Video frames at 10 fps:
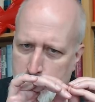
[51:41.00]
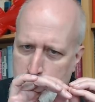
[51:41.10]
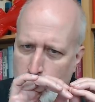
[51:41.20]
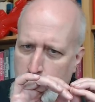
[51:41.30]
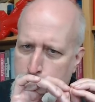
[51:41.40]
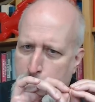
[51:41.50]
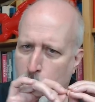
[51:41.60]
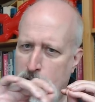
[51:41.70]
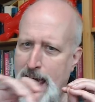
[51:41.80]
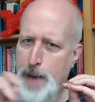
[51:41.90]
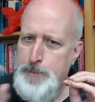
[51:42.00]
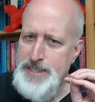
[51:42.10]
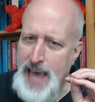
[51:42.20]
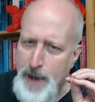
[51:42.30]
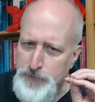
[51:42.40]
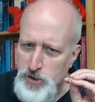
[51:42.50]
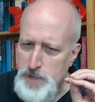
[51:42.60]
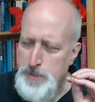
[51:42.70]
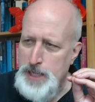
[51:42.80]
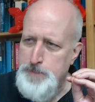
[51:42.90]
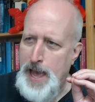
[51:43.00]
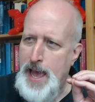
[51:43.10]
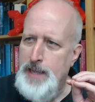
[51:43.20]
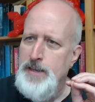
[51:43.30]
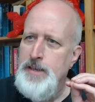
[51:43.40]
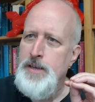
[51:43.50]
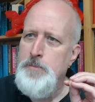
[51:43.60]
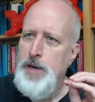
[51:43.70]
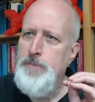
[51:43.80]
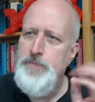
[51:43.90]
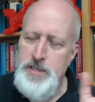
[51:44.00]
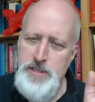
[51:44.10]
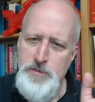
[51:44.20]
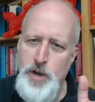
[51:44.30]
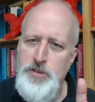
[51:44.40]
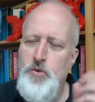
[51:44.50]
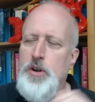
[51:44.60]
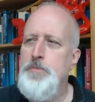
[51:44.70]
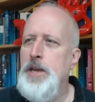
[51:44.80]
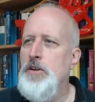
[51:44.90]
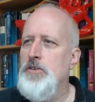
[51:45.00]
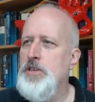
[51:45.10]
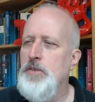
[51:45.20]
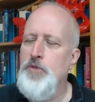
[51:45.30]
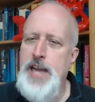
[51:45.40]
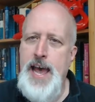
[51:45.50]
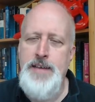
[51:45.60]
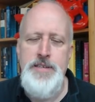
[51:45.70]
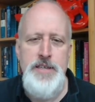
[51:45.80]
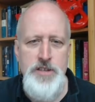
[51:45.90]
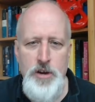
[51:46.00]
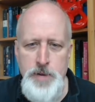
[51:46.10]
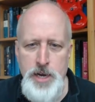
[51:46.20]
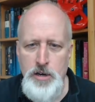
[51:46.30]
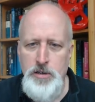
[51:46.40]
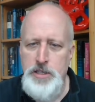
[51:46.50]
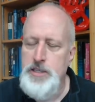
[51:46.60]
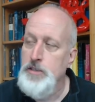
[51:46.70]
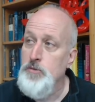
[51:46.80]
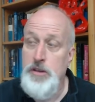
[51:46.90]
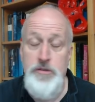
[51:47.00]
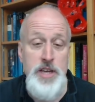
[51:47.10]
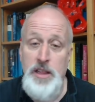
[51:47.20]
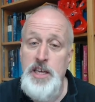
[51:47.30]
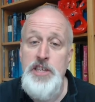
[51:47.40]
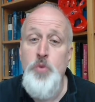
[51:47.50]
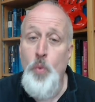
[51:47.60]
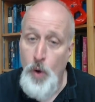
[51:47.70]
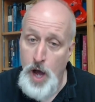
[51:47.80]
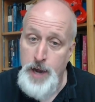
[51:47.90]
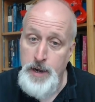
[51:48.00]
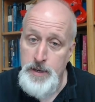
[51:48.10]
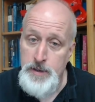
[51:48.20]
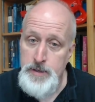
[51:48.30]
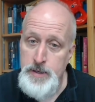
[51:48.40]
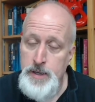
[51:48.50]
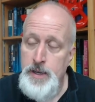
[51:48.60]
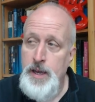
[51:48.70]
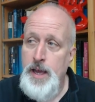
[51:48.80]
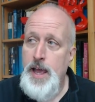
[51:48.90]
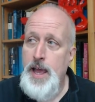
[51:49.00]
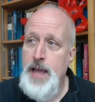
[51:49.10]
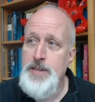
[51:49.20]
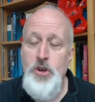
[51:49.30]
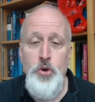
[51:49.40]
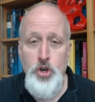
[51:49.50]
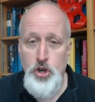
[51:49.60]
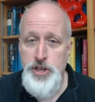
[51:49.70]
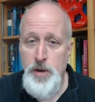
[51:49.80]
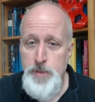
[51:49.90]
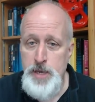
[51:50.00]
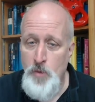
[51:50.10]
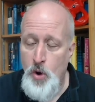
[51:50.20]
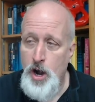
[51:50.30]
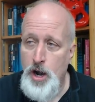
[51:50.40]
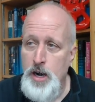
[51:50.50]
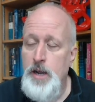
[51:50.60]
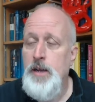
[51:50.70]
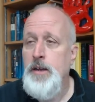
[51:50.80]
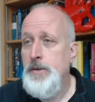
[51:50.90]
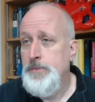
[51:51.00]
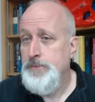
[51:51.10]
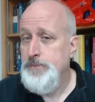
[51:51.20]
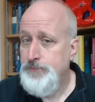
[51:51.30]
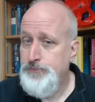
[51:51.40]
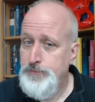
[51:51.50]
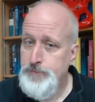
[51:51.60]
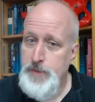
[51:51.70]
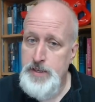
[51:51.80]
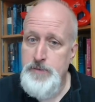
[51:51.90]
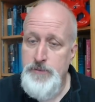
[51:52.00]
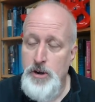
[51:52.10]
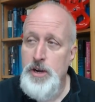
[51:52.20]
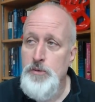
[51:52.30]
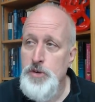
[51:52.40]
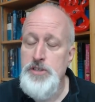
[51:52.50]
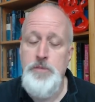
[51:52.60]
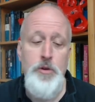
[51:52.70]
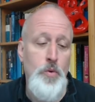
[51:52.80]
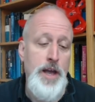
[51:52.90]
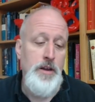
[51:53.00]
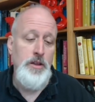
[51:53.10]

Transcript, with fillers: talk about what happens after the Big Bang, but this is why Jordan Peterson, when asked, is there a miracle? He says, well, there's at least one. And so could there be more? It's a very reasonable way